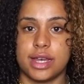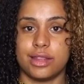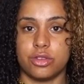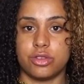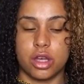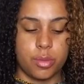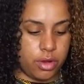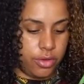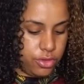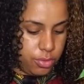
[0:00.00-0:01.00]
at the
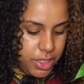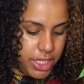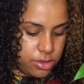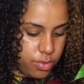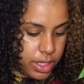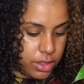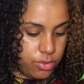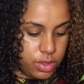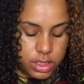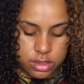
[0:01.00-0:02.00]
top of your plant, what I
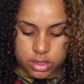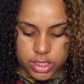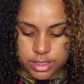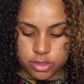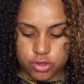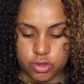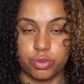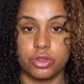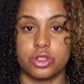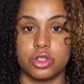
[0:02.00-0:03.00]
really suggest is to
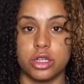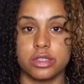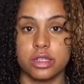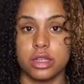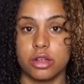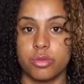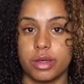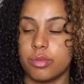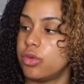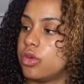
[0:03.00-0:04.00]
put just a little
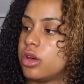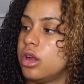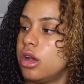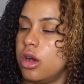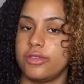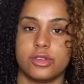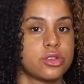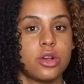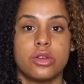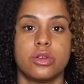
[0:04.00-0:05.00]
bit more of your
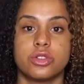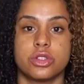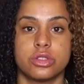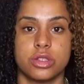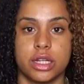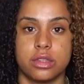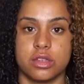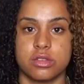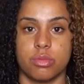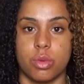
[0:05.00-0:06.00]
soil, just so that it
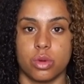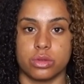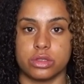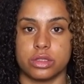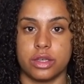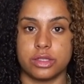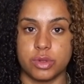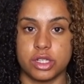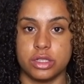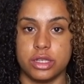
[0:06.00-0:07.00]
doesn't mold,
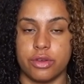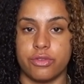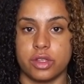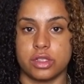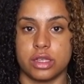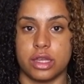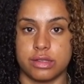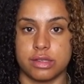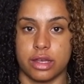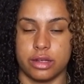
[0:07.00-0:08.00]
especially if it's
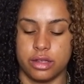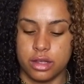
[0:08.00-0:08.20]
inside.